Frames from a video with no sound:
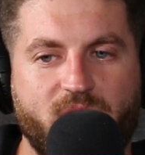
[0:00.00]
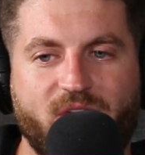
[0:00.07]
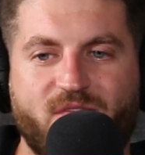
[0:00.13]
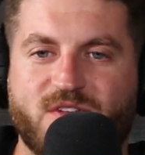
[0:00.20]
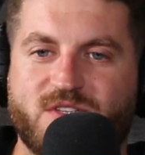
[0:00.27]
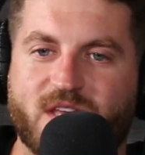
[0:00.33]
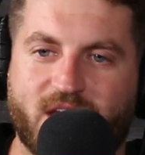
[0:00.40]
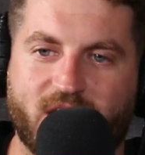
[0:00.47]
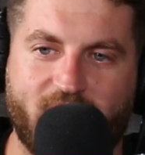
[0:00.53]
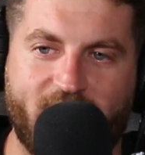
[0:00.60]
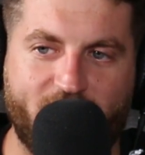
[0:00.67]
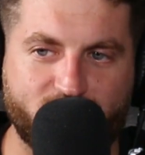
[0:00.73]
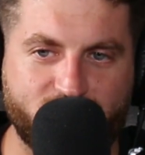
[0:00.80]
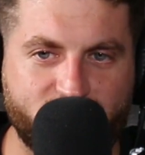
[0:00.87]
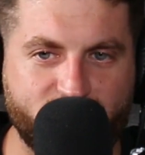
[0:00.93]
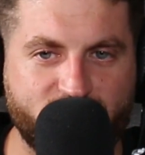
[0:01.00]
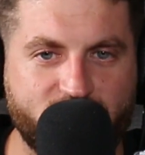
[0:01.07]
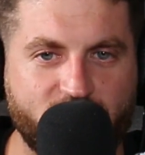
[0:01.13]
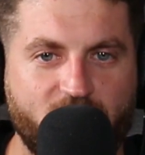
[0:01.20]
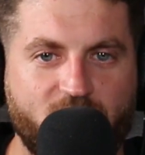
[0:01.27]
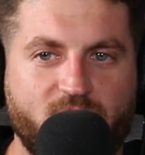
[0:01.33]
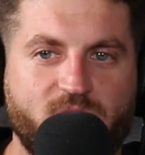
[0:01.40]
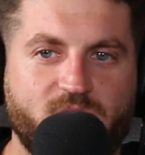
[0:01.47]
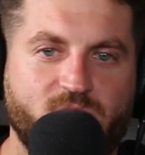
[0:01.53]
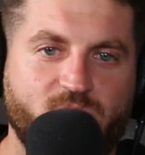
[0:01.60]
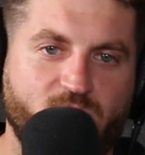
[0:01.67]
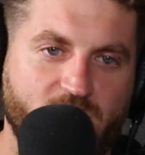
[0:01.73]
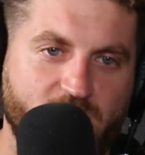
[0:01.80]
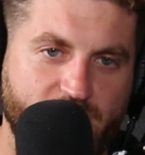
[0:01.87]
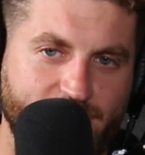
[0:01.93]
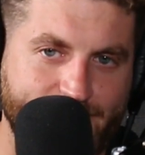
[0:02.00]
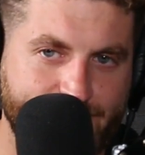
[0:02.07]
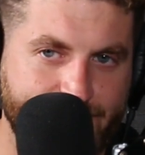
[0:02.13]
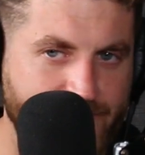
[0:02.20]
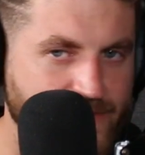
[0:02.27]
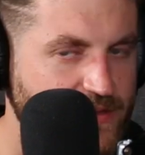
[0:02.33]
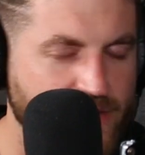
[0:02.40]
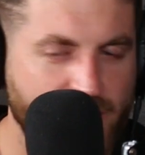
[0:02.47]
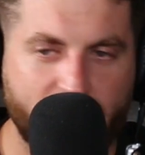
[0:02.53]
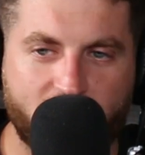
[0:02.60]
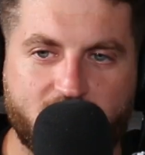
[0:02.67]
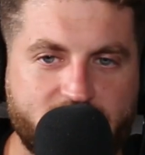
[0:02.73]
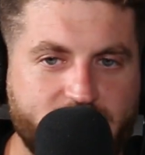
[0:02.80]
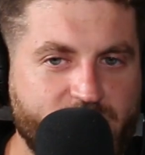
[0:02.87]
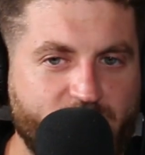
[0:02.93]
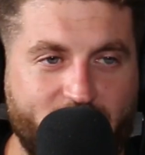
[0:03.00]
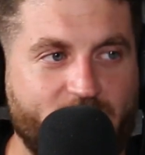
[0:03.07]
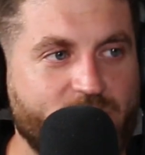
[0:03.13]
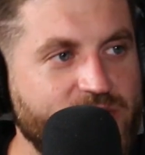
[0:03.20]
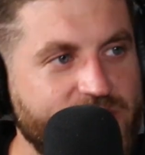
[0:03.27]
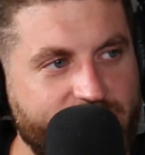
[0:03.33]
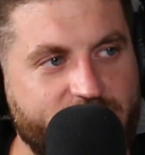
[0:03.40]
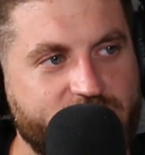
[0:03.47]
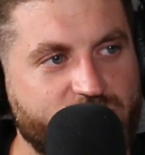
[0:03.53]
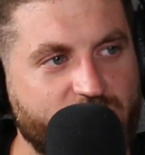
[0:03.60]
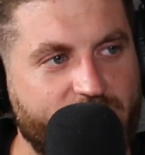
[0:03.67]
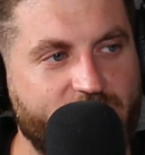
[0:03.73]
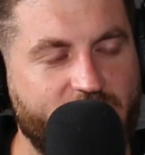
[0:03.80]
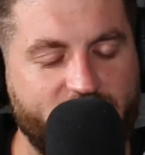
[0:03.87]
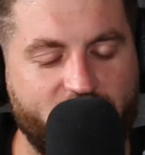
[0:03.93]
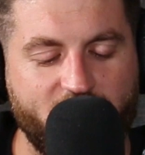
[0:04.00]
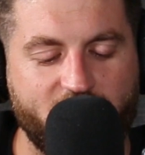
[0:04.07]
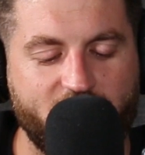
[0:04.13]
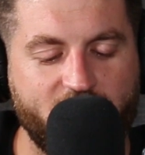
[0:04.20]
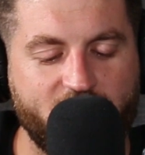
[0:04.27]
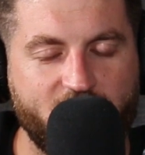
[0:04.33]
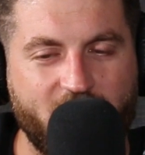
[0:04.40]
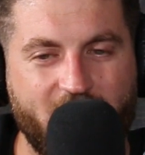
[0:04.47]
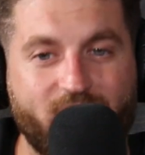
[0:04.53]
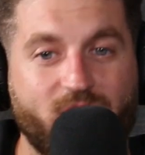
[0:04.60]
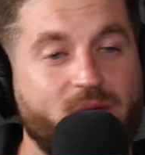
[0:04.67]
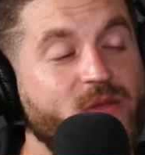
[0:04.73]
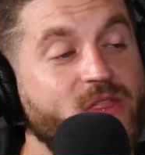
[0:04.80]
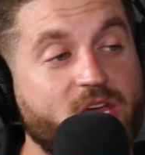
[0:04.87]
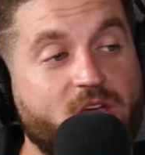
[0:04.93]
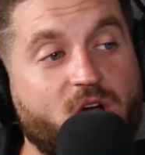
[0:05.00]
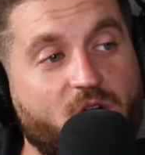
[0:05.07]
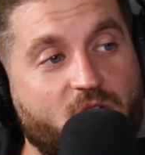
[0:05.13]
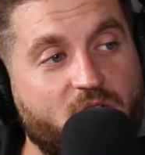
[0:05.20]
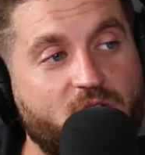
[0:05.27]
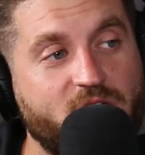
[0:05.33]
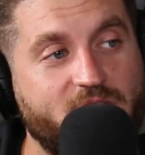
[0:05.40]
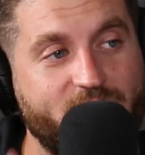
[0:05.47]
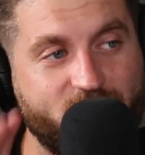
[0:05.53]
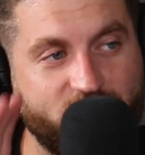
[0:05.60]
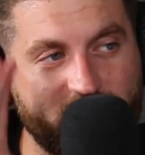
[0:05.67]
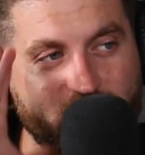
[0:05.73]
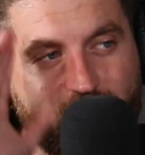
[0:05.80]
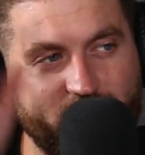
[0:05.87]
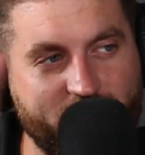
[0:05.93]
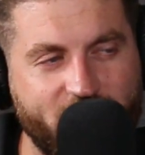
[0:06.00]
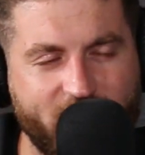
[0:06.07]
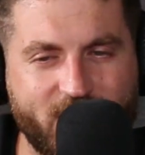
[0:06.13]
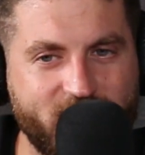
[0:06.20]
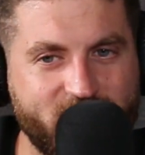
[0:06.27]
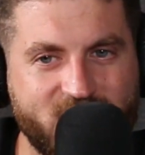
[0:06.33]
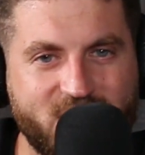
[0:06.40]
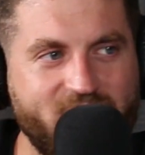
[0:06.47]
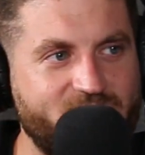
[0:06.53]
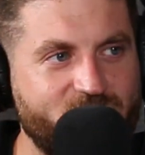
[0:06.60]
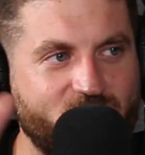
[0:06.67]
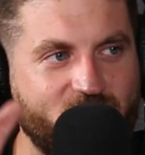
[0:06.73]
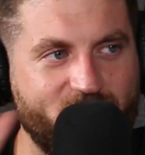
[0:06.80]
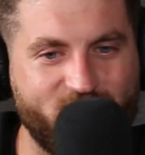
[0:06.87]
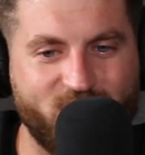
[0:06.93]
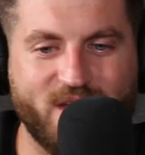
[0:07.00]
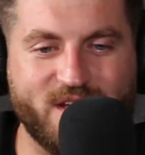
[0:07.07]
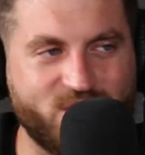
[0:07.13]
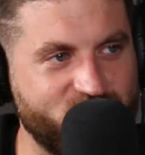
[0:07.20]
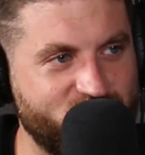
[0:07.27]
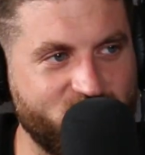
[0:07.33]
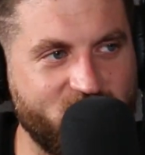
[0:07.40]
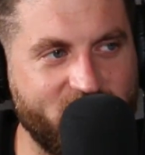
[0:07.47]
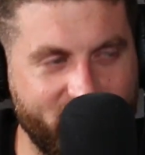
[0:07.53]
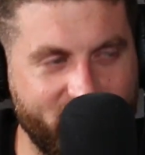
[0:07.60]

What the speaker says: if it's like a house song or something without lyrics where I'm not thinking. If I'm in the car and I'm just in a state where I'm like just